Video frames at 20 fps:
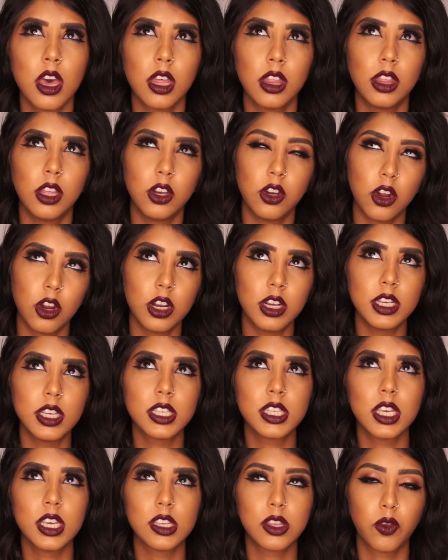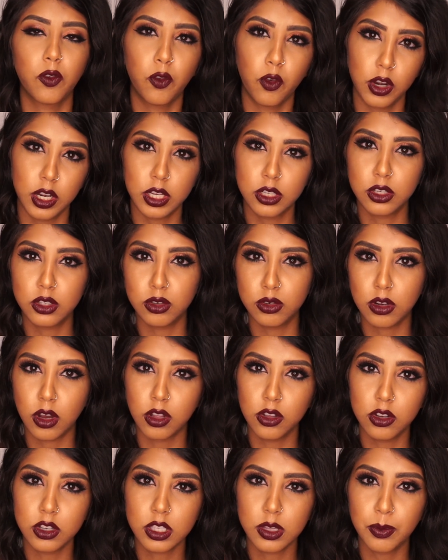the NARS is
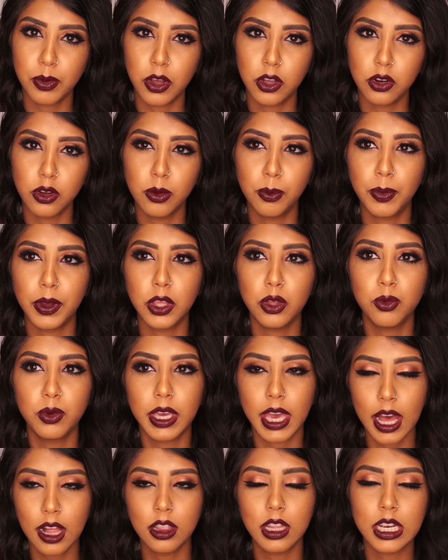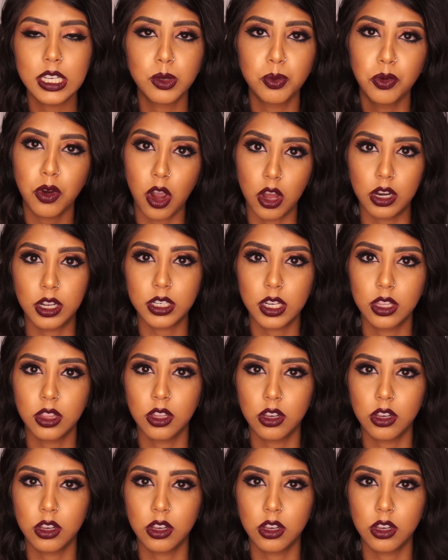$42 a bottle, but you get less product in